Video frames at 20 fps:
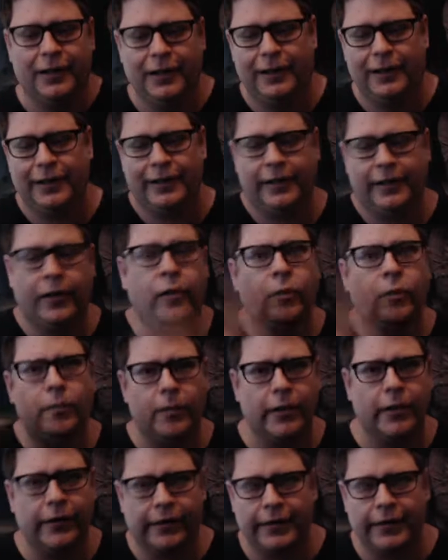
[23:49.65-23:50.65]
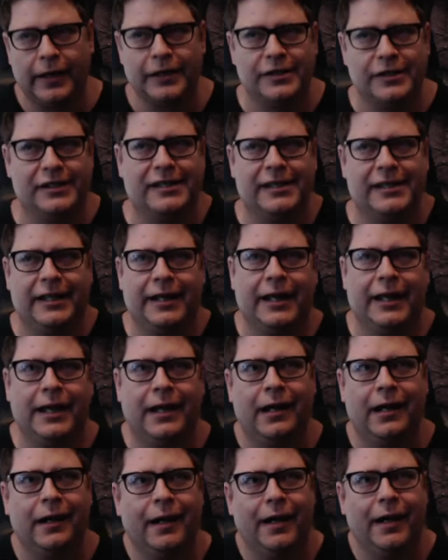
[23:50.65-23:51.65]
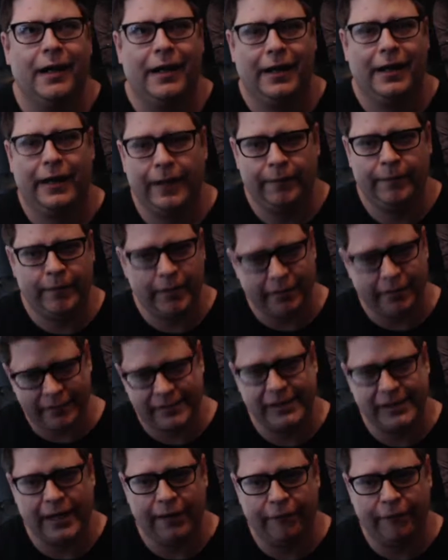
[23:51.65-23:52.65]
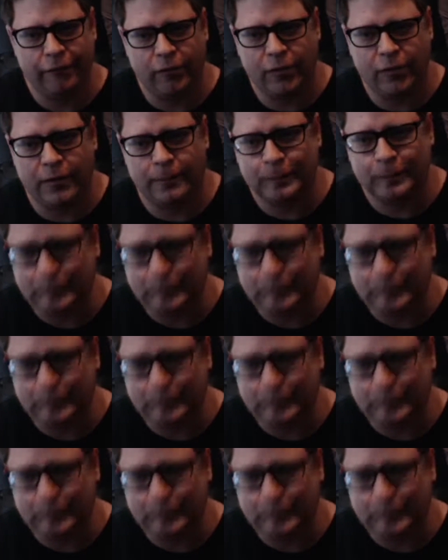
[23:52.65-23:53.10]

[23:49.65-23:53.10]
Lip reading: the whole month, not just today, and safe one.